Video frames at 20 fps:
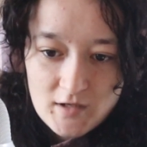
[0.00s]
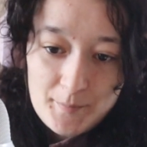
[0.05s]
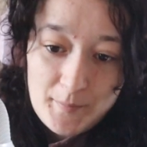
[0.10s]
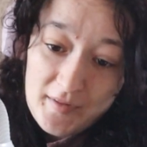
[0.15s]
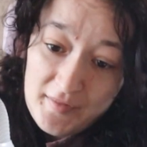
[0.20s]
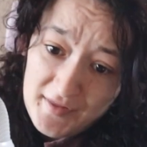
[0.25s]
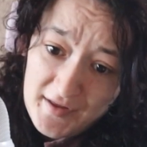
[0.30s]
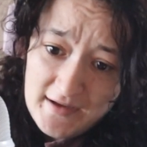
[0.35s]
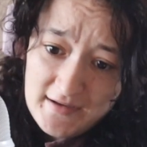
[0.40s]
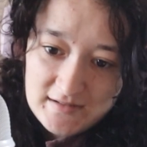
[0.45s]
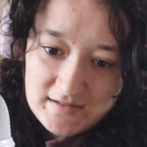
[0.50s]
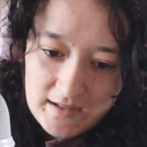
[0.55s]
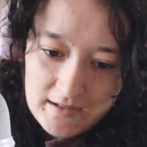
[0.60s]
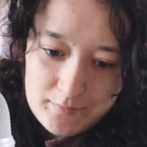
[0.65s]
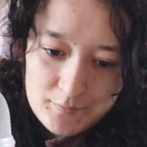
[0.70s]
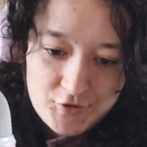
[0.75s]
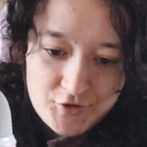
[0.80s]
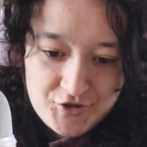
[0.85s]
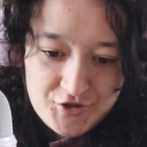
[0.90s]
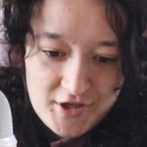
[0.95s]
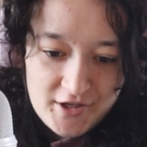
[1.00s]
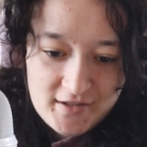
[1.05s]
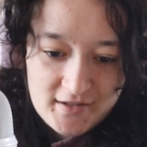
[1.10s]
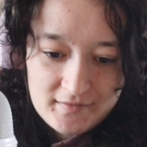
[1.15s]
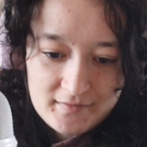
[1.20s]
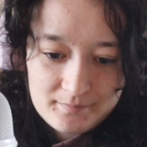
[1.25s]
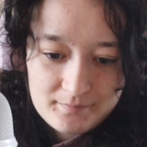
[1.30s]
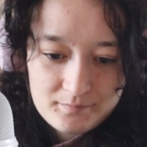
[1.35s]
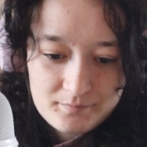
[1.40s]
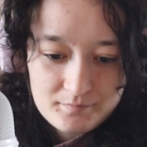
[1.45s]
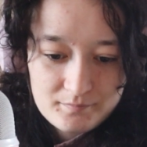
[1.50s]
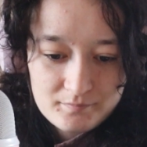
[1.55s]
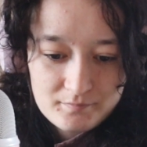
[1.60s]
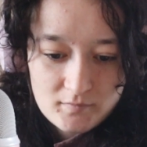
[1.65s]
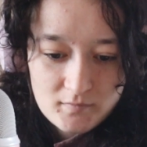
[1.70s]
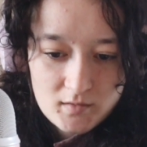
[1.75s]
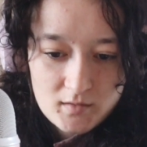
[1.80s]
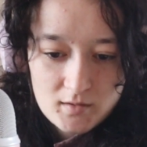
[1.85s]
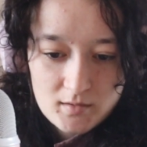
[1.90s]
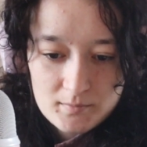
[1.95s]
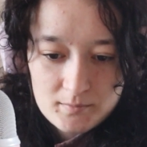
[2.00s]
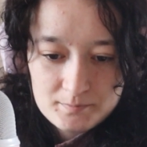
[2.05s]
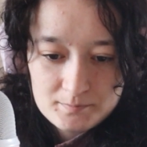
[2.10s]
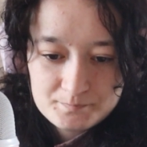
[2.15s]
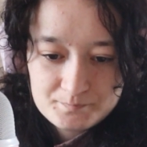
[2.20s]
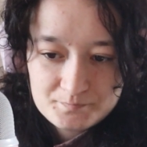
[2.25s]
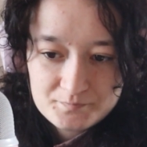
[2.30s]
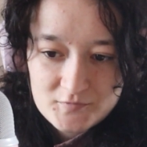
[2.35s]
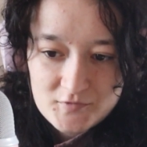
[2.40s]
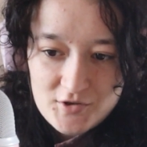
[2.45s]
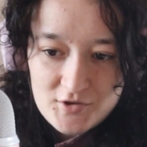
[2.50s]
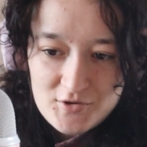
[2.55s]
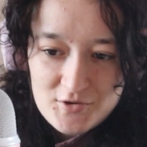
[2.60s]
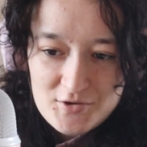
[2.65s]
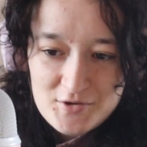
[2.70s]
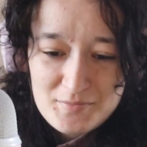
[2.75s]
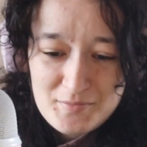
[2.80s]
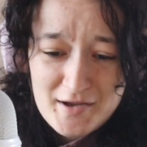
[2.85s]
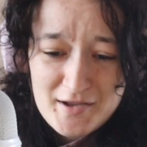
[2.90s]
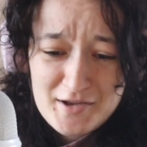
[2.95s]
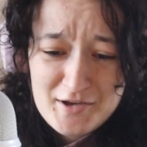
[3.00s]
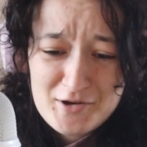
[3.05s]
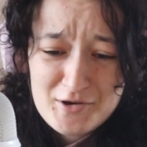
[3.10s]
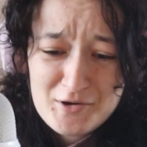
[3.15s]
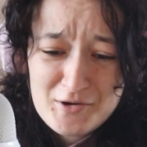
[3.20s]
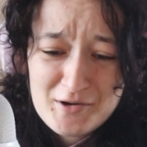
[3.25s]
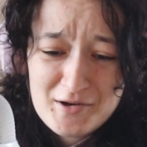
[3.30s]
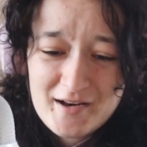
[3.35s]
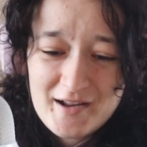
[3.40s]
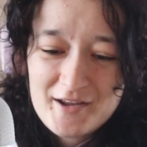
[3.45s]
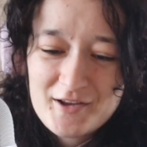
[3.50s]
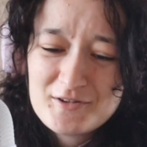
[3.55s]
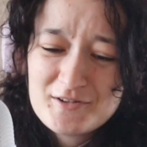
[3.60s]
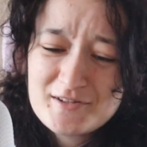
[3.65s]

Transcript: But thanks, I appreciate it. Oh my god, I